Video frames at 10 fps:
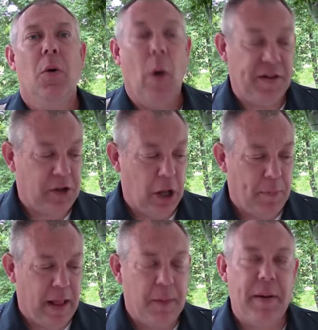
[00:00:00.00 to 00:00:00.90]
Why is it called a
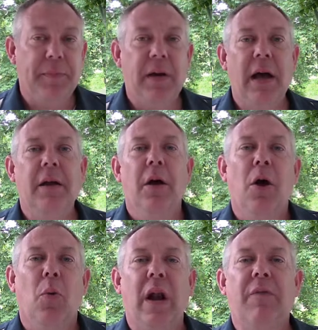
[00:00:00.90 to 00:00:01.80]
polypeptide?
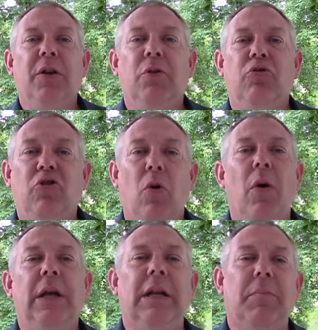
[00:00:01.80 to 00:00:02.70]
Whenever you
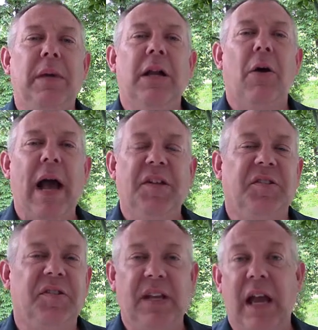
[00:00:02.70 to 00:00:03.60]
join amino
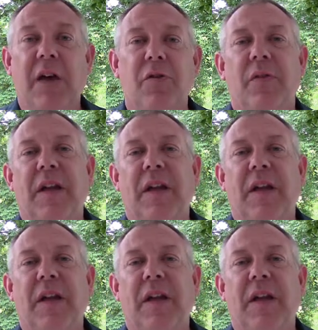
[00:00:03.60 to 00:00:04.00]
acids together,